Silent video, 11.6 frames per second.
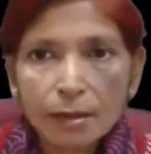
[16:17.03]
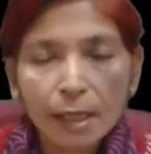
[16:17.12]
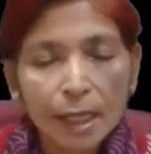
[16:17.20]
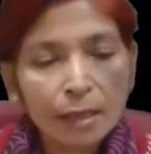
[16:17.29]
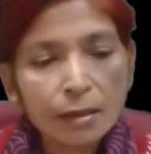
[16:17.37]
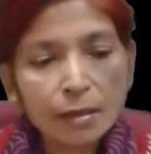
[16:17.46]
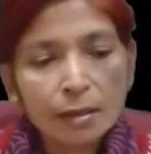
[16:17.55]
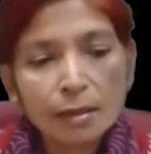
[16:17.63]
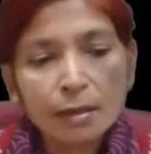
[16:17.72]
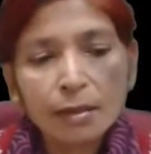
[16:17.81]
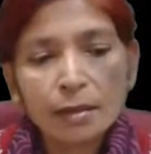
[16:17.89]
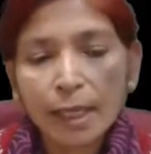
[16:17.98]
then
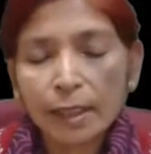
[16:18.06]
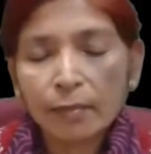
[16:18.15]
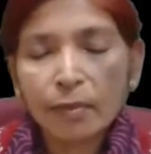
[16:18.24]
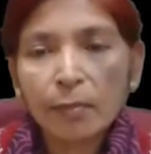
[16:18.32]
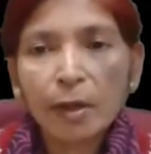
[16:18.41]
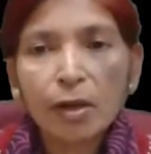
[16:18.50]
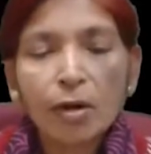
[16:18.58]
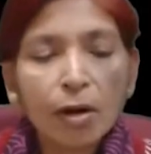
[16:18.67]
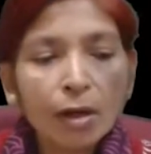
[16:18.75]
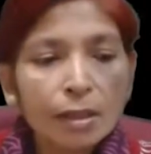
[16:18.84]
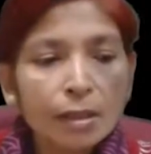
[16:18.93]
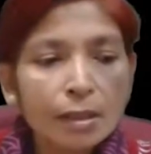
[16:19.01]
that will be
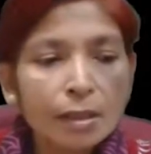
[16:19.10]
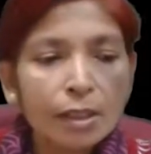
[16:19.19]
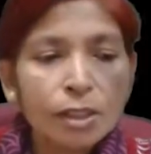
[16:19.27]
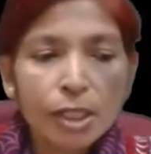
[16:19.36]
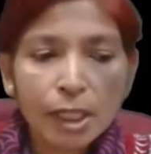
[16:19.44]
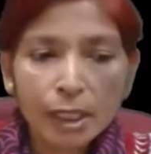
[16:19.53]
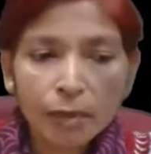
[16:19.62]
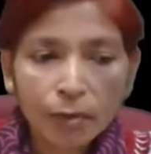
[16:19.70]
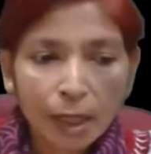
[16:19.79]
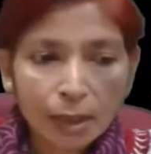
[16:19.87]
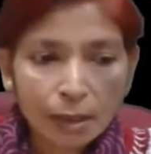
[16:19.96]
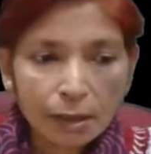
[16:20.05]
called sheet
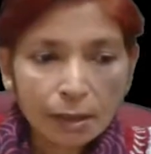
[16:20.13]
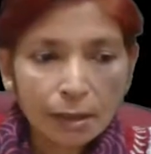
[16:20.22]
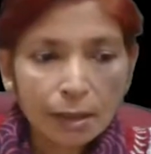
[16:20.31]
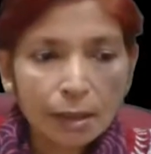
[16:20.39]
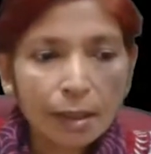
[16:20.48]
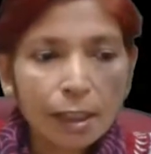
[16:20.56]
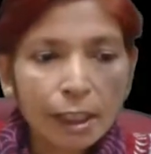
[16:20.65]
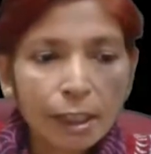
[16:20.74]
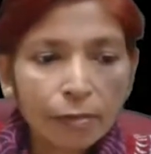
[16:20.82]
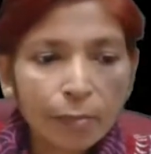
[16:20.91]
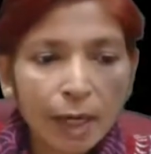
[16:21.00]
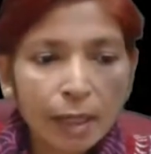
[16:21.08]
1,
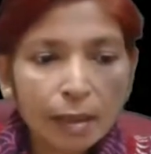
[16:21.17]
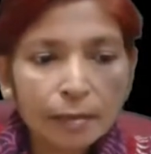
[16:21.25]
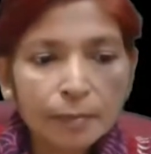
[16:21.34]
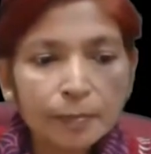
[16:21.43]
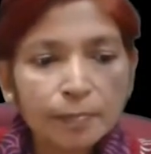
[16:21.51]
leaf bar.